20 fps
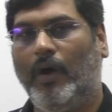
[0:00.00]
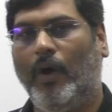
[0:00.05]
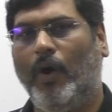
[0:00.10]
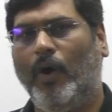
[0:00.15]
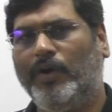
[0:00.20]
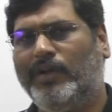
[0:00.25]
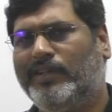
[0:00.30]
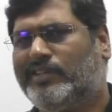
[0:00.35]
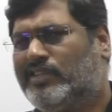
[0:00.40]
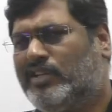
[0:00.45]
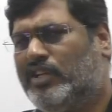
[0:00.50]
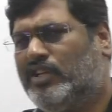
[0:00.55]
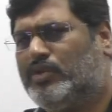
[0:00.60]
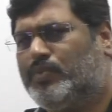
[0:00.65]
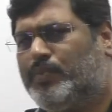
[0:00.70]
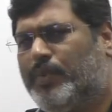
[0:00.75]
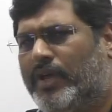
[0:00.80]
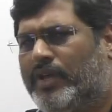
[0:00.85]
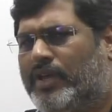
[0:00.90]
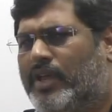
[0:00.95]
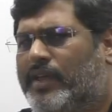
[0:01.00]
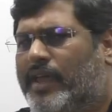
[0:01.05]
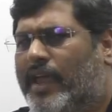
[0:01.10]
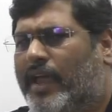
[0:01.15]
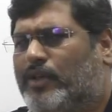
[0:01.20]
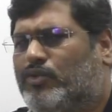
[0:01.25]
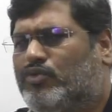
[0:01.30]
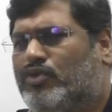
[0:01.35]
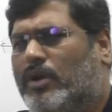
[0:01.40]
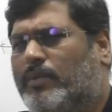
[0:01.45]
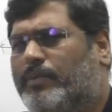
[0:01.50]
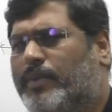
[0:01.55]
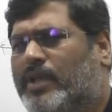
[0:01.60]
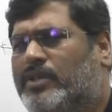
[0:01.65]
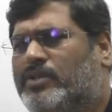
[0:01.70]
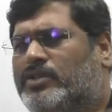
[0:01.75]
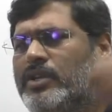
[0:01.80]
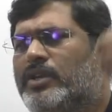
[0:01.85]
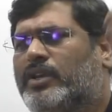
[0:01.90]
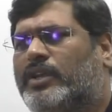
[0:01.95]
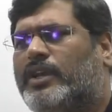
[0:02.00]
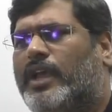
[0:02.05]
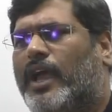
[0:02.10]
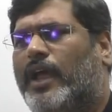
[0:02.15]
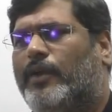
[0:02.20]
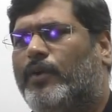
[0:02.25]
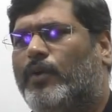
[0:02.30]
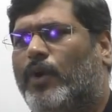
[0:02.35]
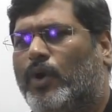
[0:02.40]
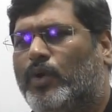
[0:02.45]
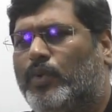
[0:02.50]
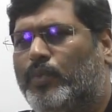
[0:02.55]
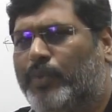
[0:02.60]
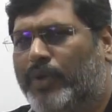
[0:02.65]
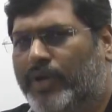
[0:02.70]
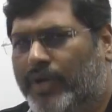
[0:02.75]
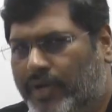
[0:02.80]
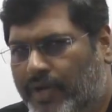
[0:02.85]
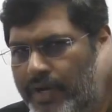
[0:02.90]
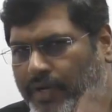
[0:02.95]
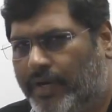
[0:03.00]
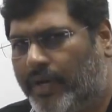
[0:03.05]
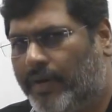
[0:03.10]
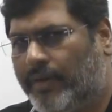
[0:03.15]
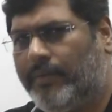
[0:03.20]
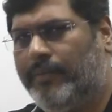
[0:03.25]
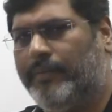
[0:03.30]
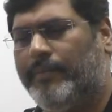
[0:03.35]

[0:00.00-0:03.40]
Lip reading: Honestly speaking, actual benzene cannot be written,